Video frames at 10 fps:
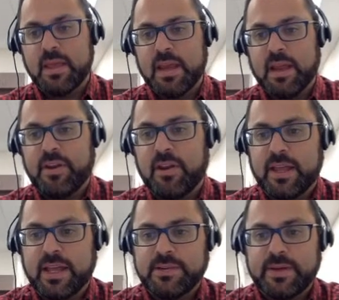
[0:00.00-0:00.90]
Now, if you don't
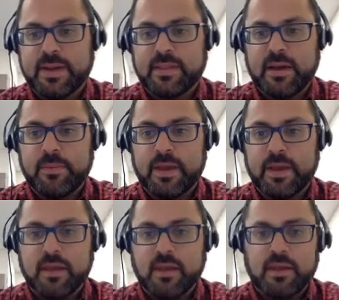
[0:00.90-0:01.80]
like doing it that way,
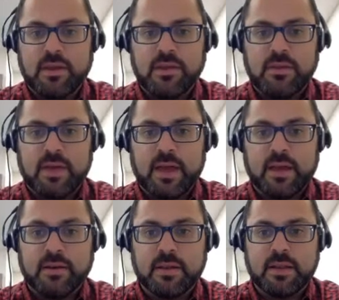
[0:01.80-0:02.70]
you
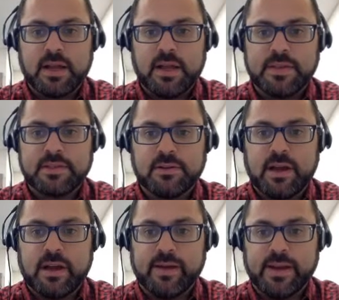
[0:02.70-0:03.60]
can click on this little
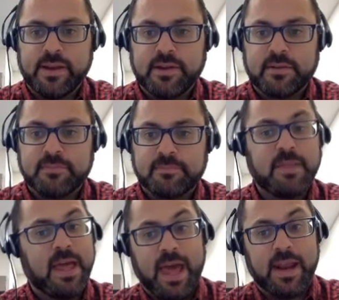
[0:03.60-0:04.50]
guy right here
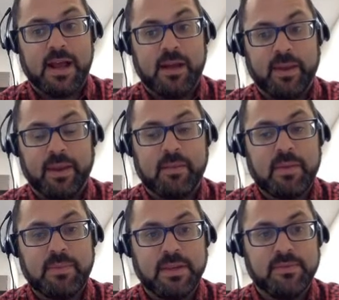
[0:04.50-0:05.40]
and add a comment. That
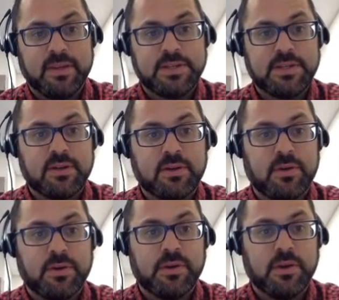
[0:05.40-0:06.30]
might be even easier,
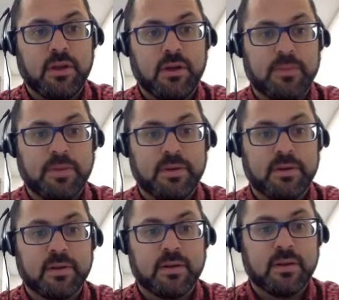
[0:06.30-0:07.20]
or you can go up here
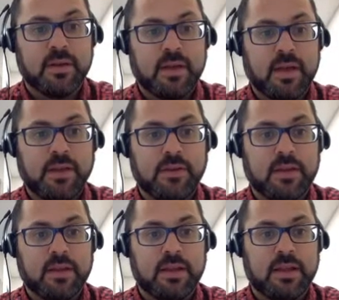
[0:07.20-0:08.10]
and you can
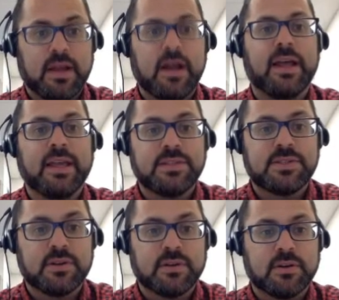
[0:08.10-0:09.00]
click
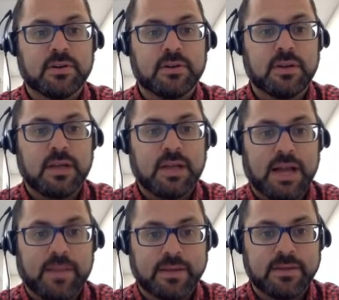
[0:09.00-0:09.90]
Insert
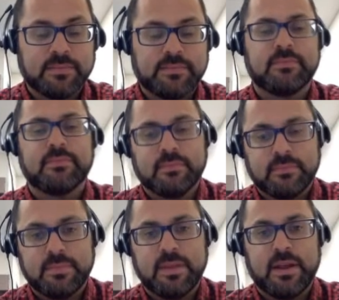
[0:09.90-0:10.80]
Comment,
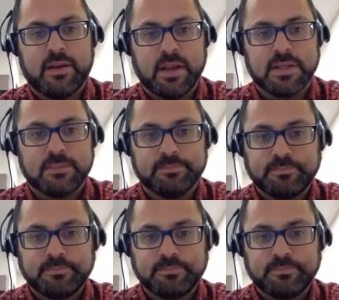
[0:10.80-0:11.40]
and there it is.